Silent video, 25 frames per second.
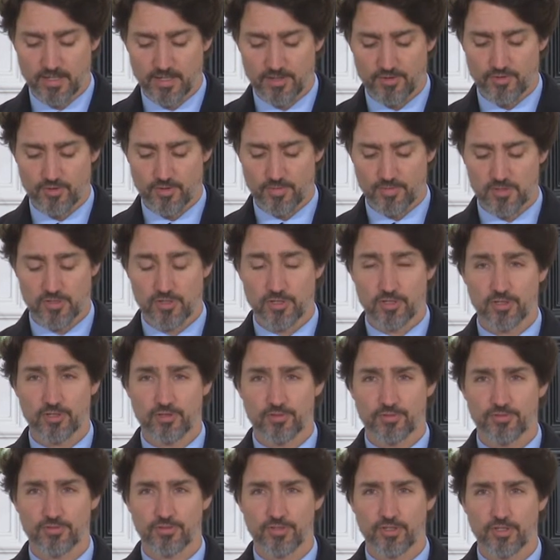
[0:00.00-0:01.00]
to
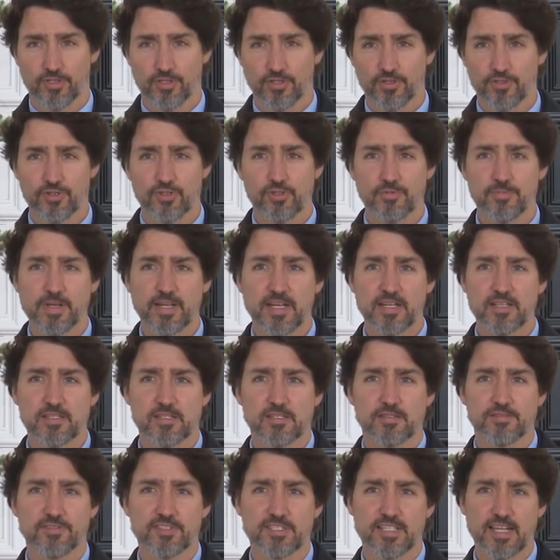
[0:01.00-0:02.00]
observe 2
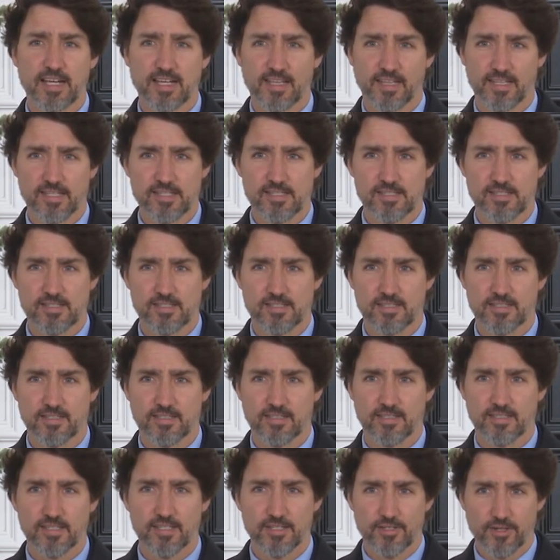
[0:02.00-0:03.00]
minutes of silence
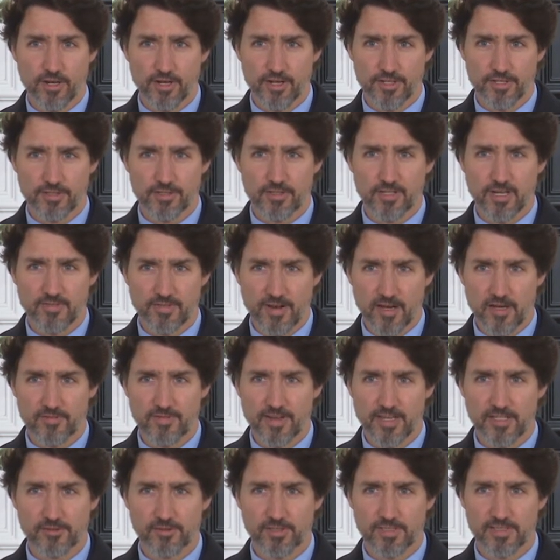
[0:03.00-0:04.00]
in honor of our
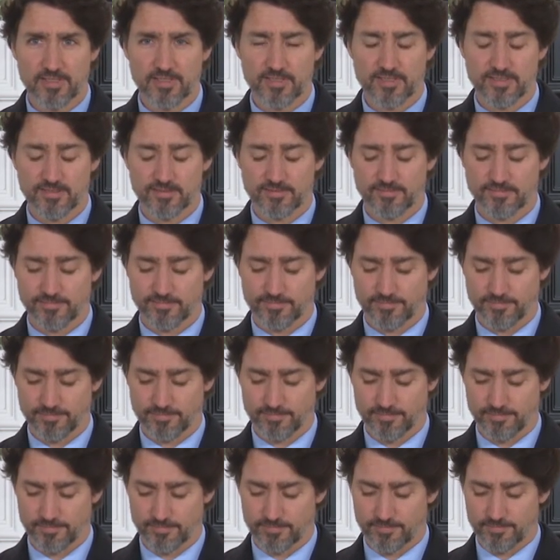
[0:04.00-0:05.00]
veterans.
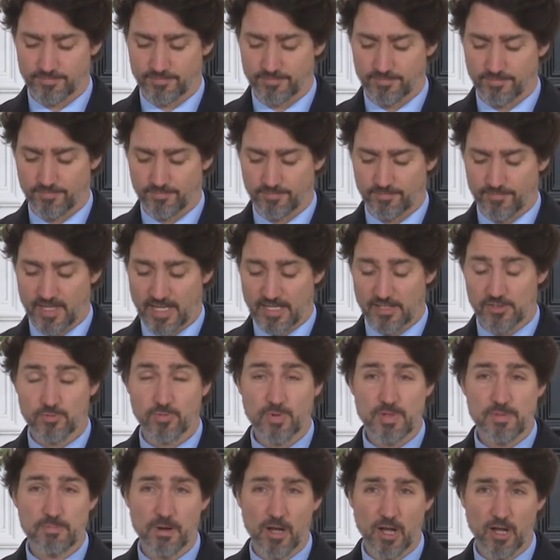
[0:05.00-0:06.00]
As
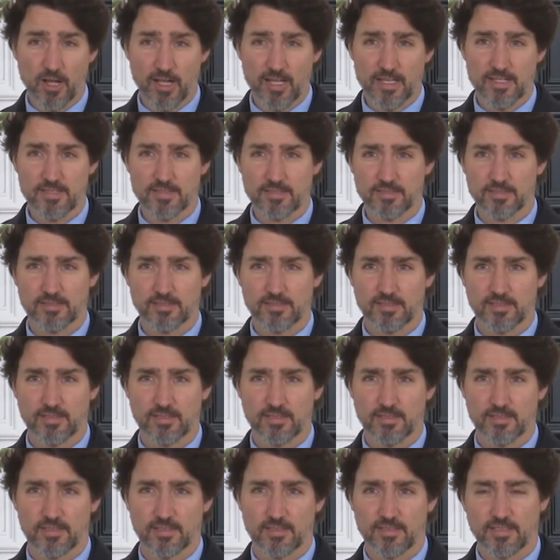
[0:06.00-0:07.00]
we pause,
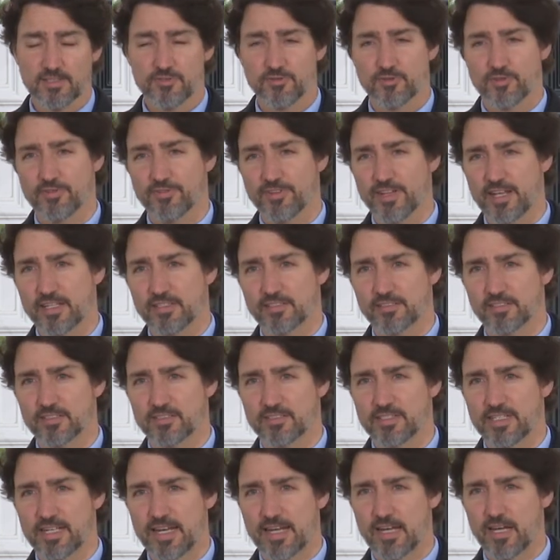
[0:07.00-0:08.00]
let's reflect
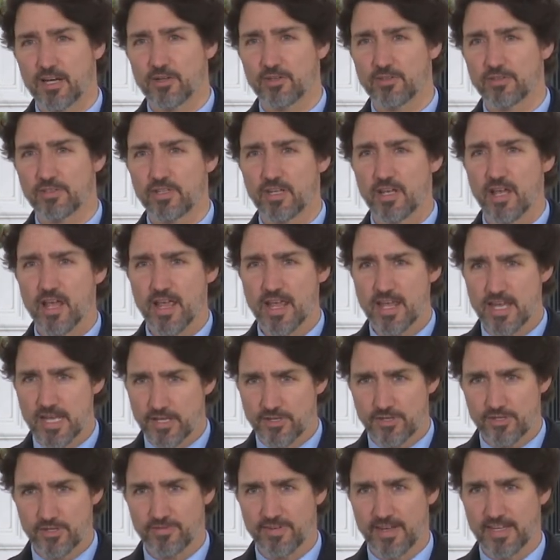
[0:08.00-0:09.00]
on how
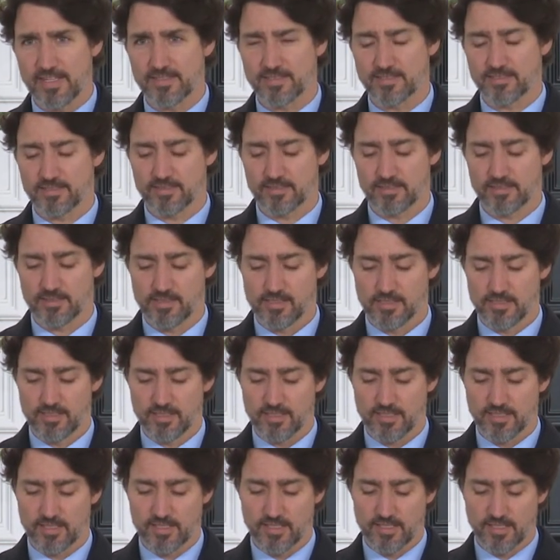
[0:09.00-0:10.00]
each of us
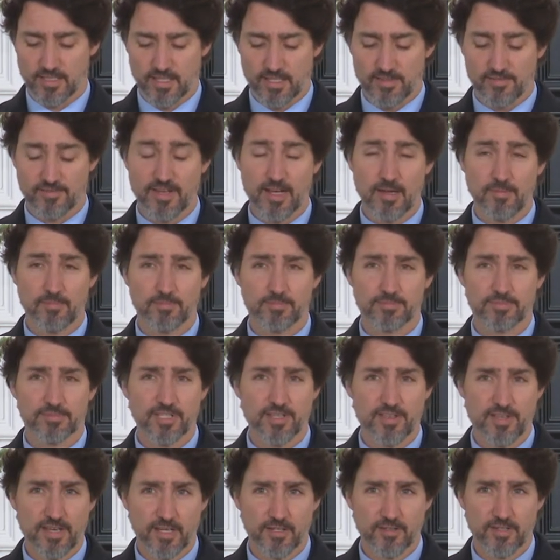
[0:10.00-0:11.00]
can live up
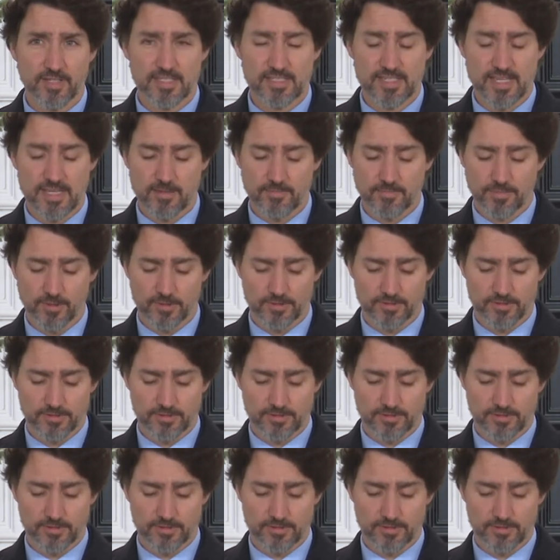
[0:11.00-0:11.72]
to their example.